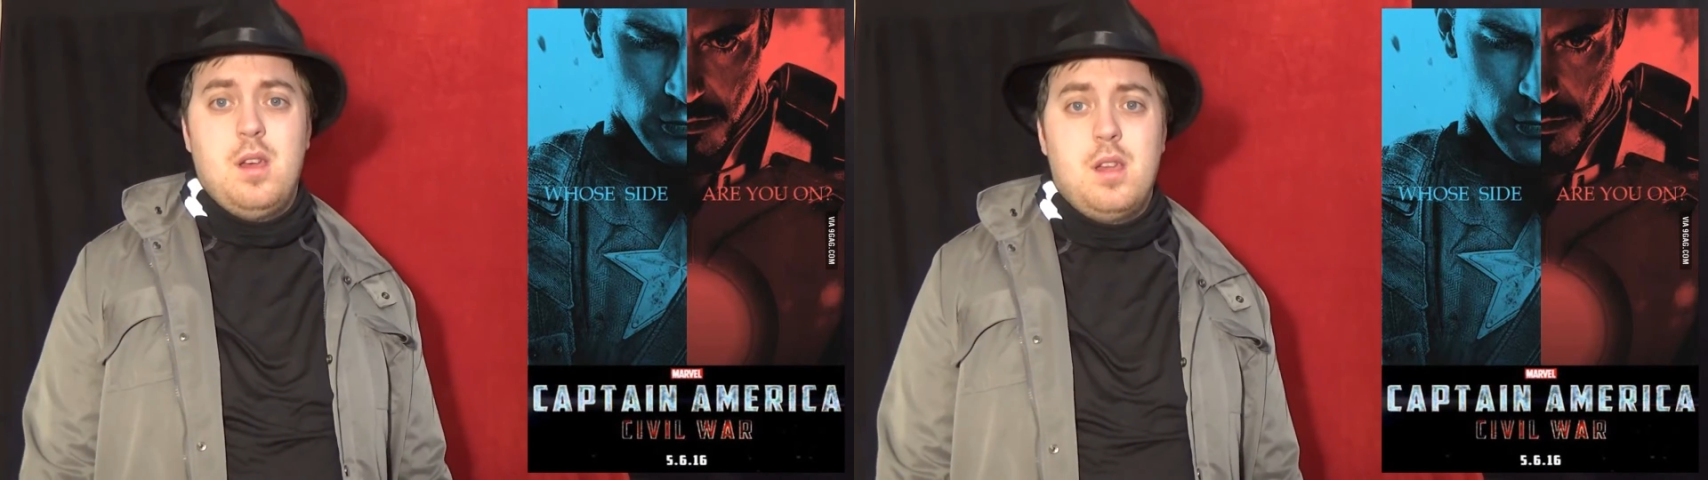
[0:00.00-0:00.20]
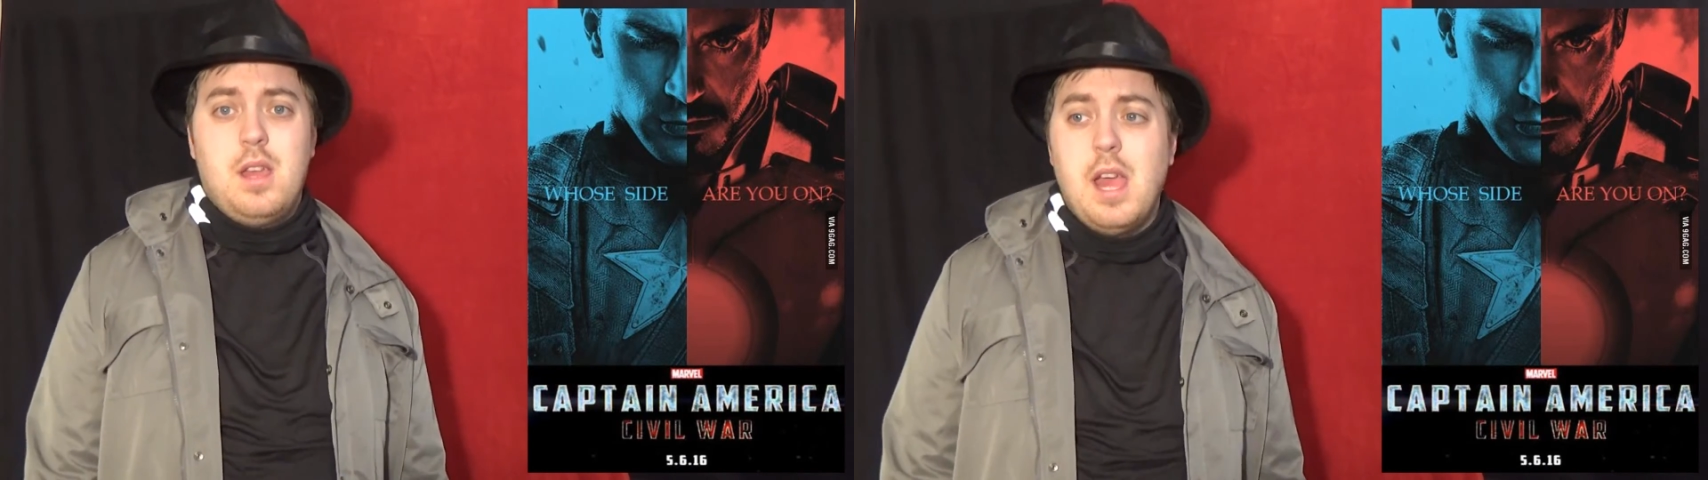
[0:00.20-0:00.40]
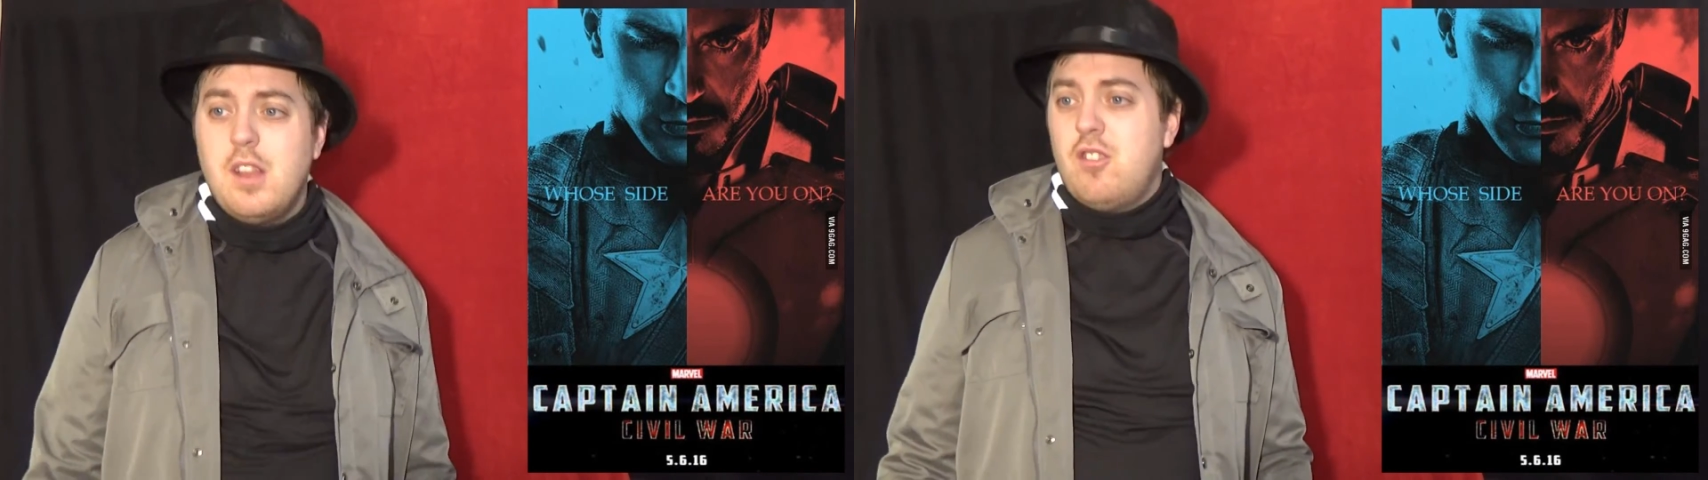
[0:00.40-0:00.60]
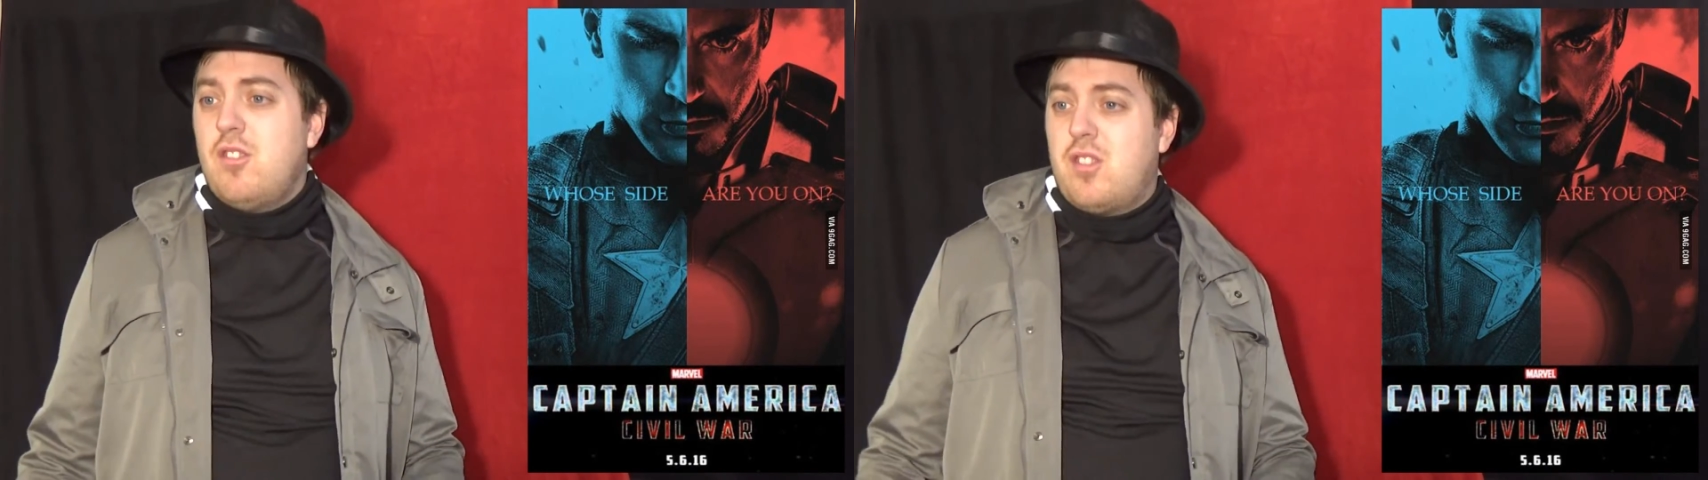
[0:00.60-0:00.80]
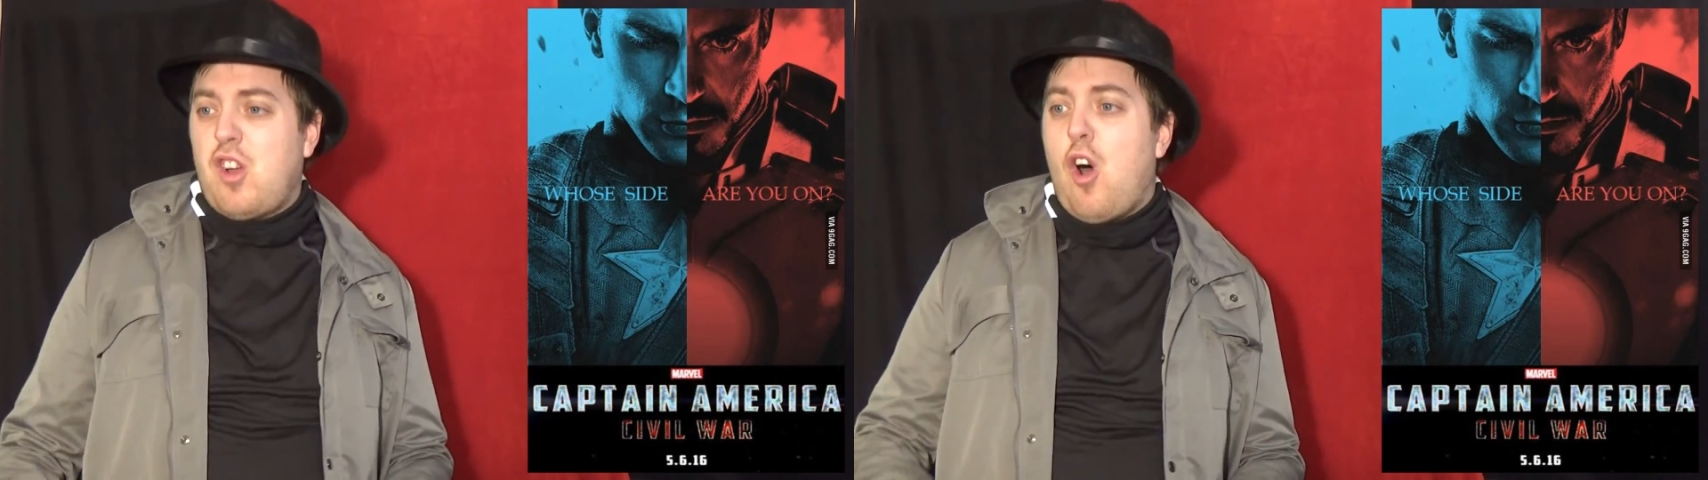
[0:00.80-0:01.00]
You can't
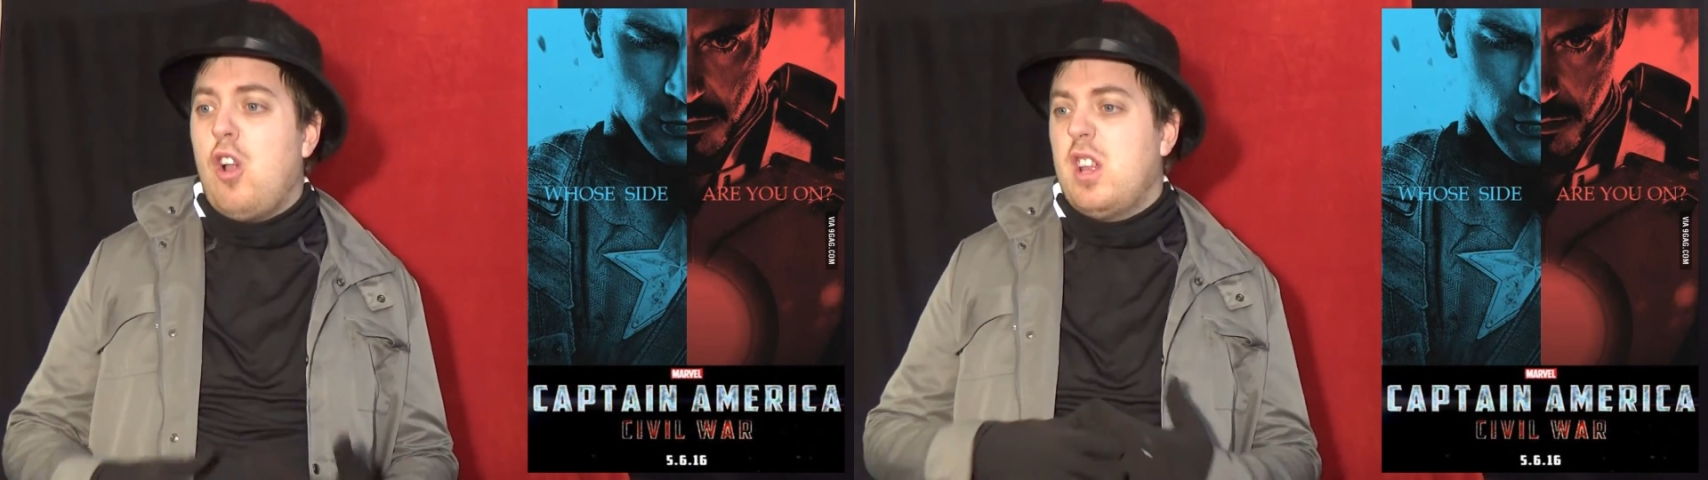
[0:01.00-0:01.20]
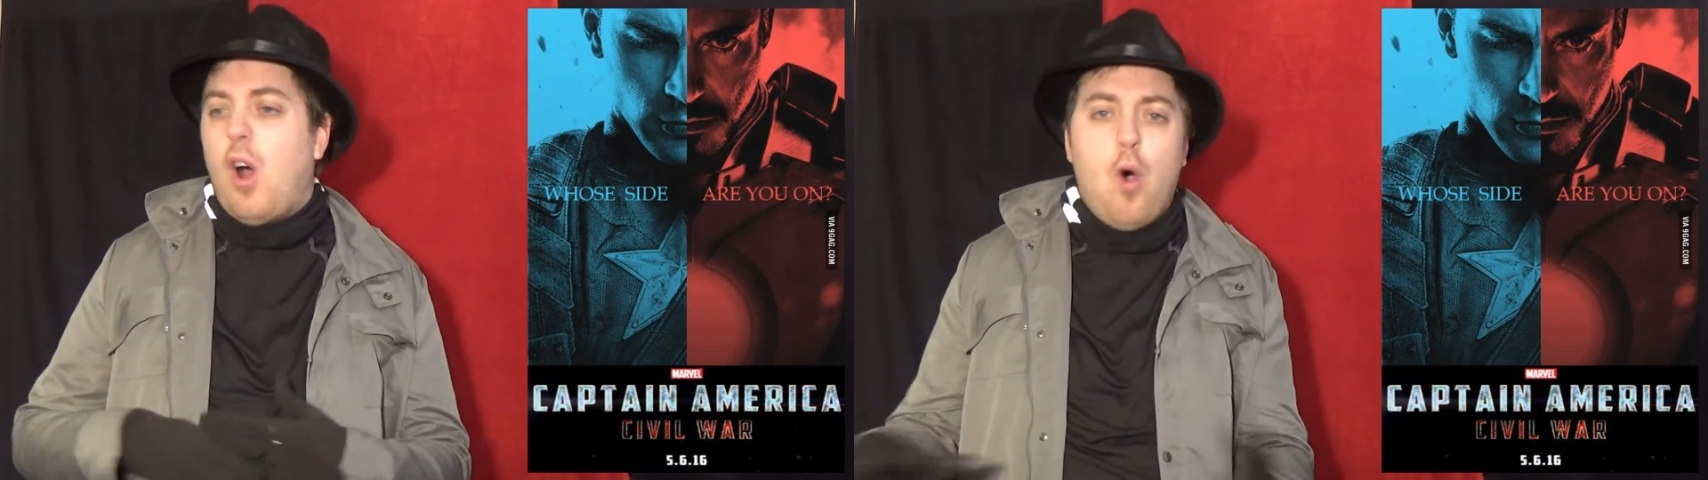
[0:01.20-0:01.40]
just call it